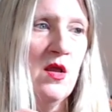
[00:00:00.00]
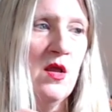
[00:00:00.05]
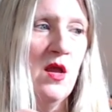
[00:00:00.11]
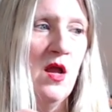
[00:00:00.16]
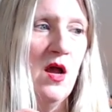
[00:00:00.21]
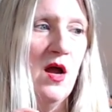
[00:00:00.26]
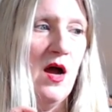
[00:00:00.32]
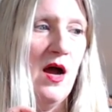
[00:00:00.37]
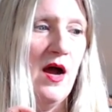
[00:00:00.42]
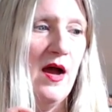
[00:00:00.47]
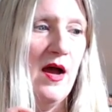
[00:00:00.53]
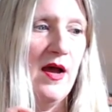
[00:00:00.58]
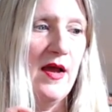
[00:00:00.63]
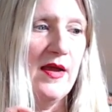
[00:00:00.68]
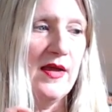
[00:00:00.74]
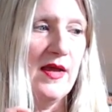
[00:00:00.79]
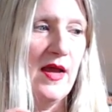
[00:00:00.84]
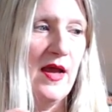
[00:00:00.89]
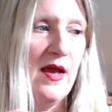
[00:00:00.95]

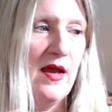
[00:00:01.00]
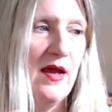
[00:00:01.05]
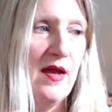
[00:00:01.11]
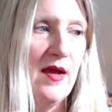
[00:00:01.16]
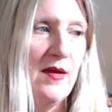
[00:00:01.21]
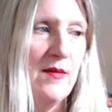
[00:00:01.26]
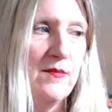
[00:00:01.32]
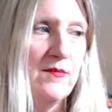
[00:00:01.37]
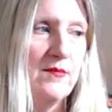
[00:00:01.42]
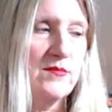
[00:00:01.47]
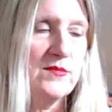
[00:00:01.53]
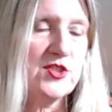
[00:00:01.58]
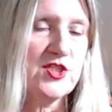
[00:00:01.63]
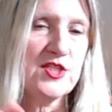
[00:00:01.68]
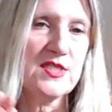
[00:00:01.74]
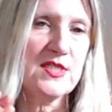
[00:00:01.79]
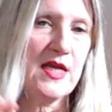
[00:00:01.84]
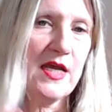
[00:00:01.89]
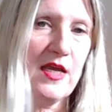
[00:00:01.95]
I am
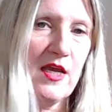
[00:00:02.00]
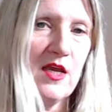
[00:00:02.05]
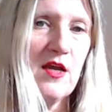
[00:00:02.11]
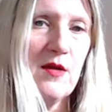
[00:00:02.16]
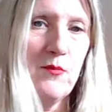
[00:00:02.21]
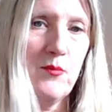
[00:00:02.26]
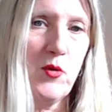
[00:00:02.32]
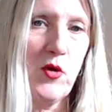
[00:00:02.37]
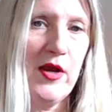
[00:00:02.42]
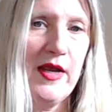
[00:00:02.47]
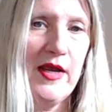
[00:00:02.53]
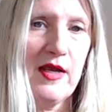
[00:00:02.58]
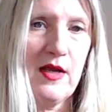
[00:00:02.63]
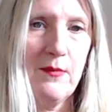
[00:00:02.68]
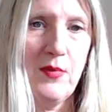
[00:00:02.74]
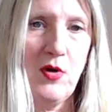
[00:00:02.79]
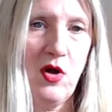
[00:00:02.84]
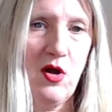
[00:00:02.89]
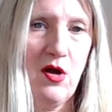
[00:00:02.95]
just taking a break, a
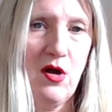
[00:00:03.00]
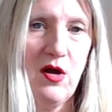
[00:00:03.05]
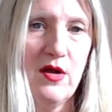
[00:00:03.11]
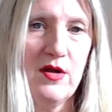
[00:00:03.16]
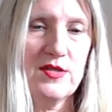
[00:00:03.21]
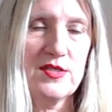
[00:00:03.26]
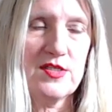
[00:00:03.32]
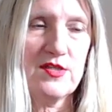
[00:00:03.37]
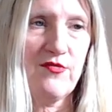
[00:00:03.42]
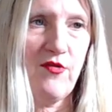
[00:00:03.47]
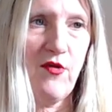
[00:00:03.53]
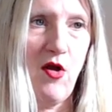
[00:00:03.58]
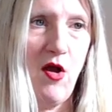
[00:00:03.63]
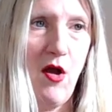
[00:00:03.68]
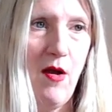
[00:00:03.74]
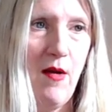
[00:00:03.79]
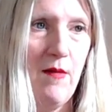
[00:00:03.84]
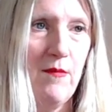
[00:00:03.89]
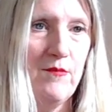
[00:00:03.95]
pause
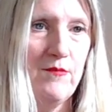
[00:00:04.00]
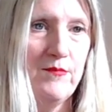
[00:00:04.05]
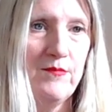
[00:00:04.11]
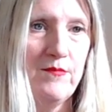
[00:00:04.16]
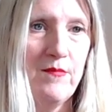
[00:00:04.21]
from